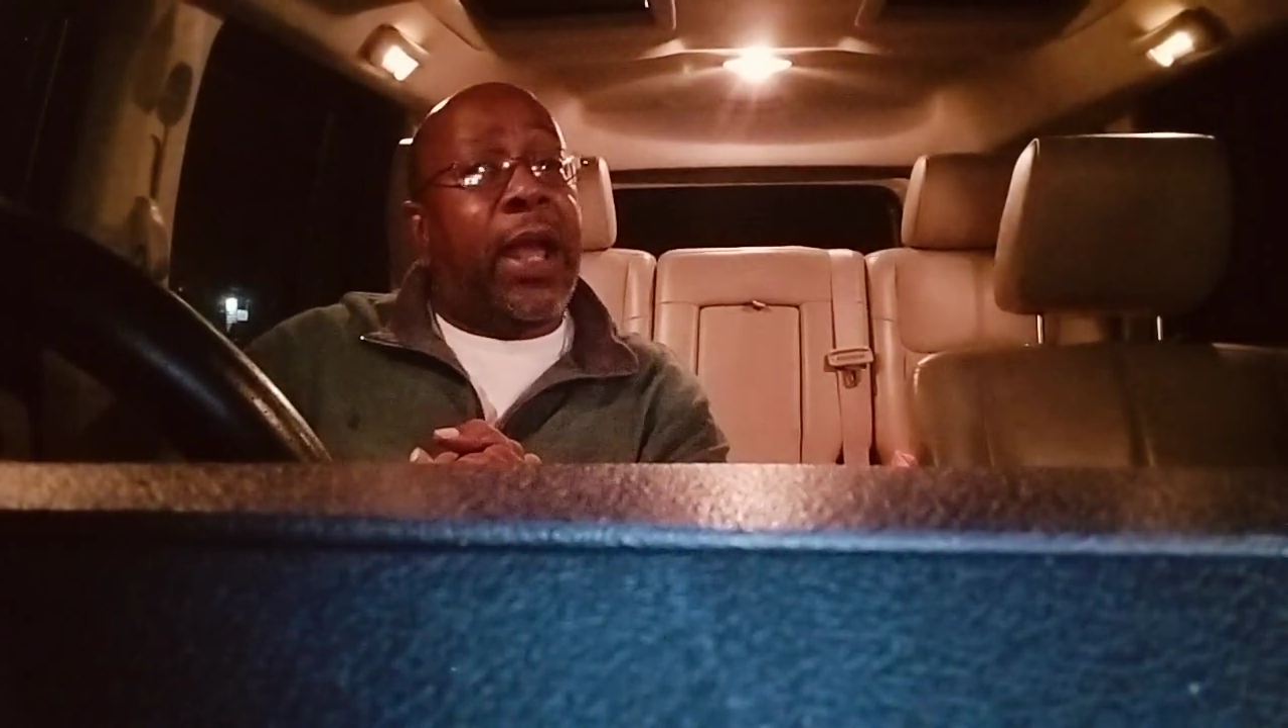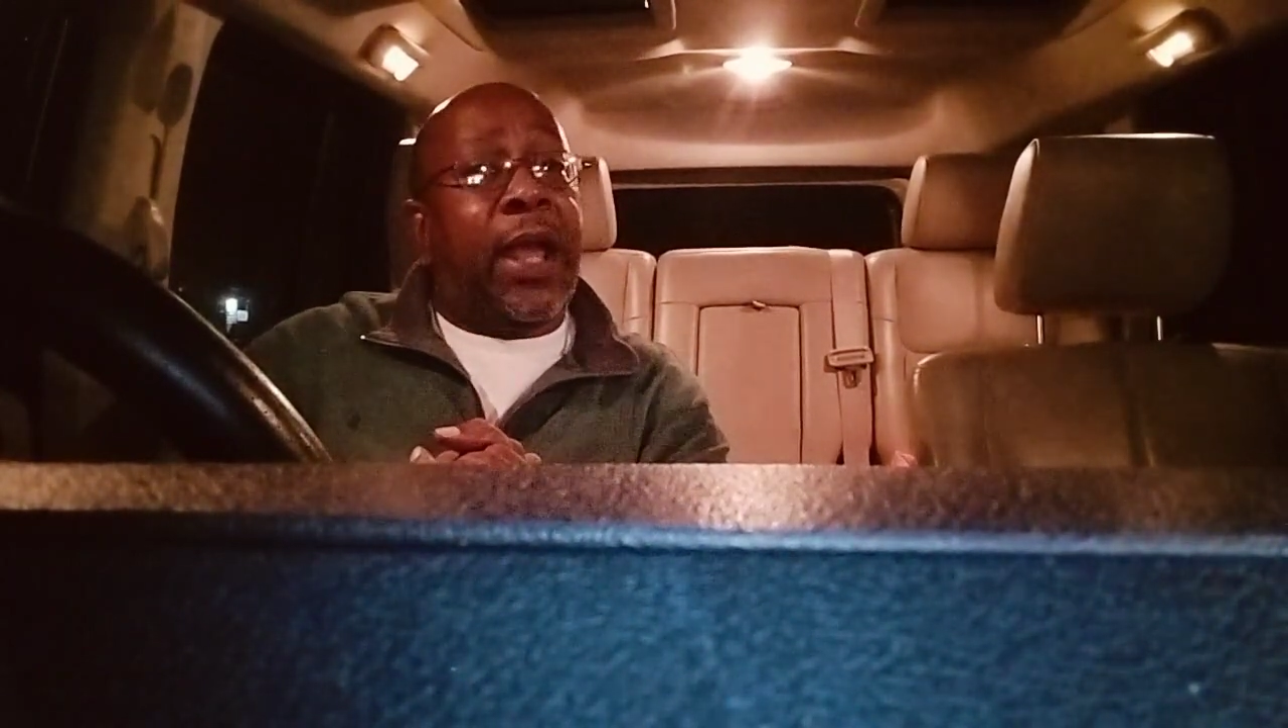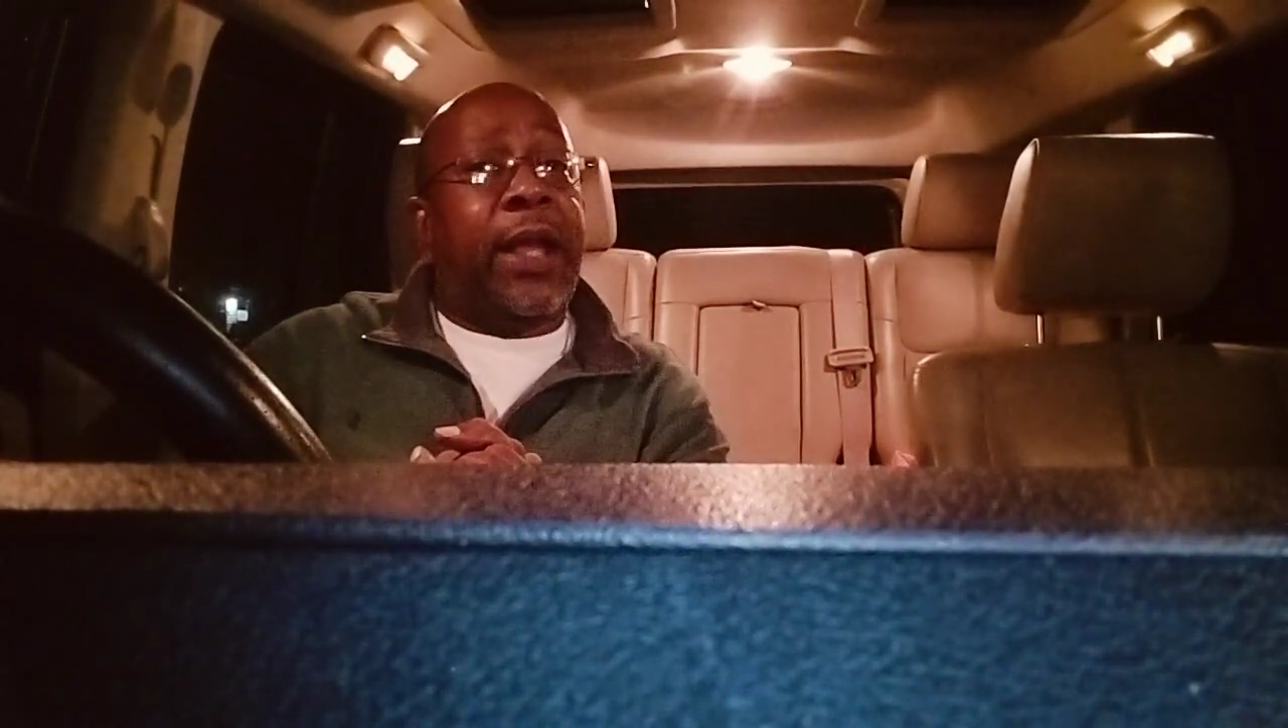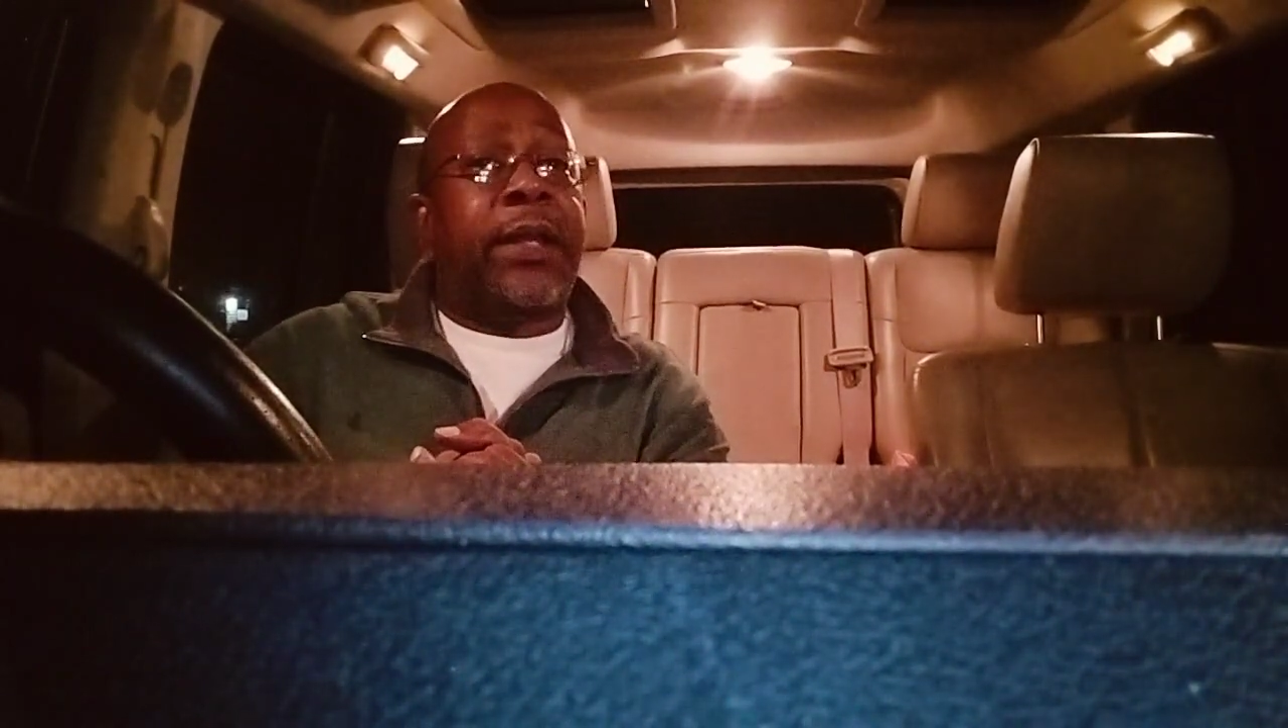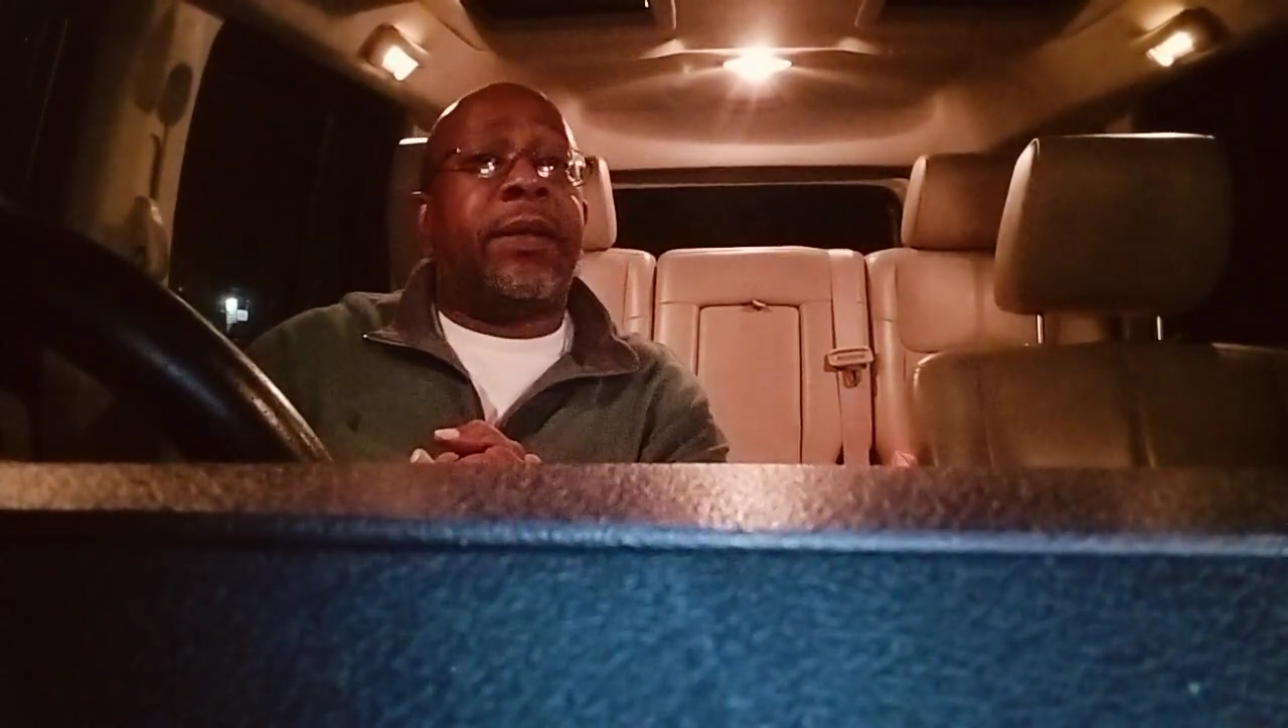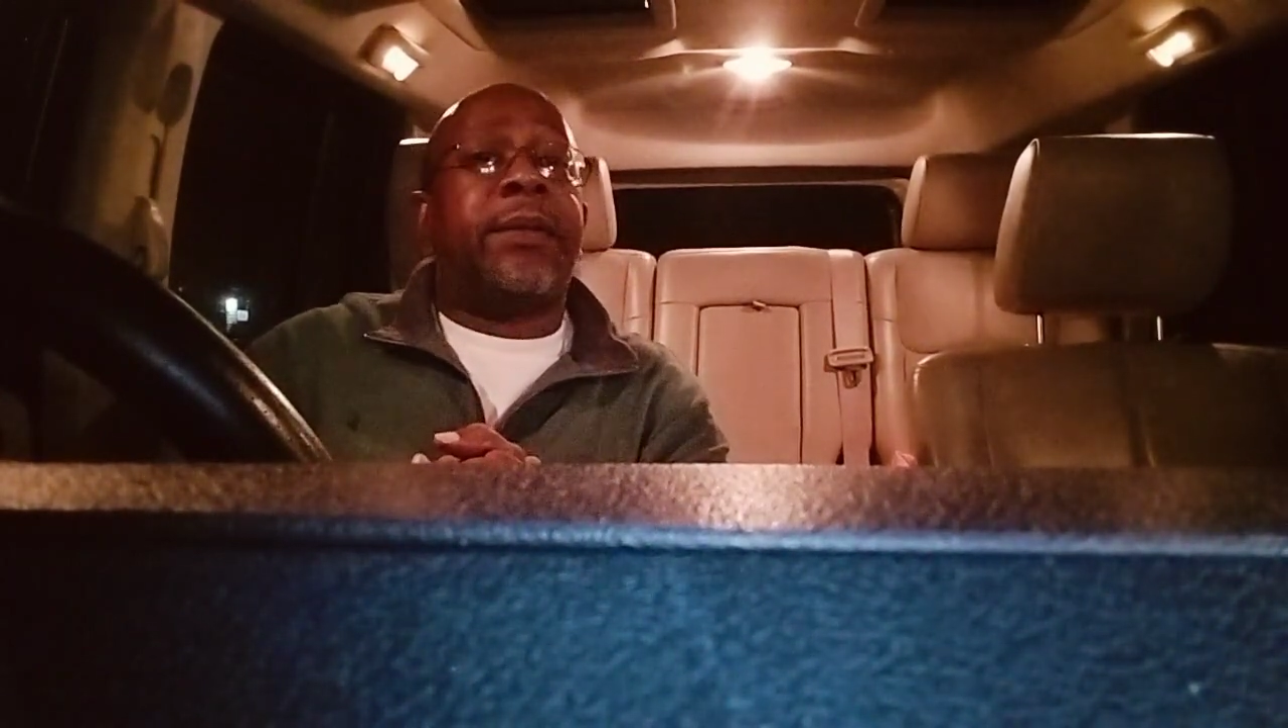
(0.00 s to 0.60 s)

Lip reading: Hey,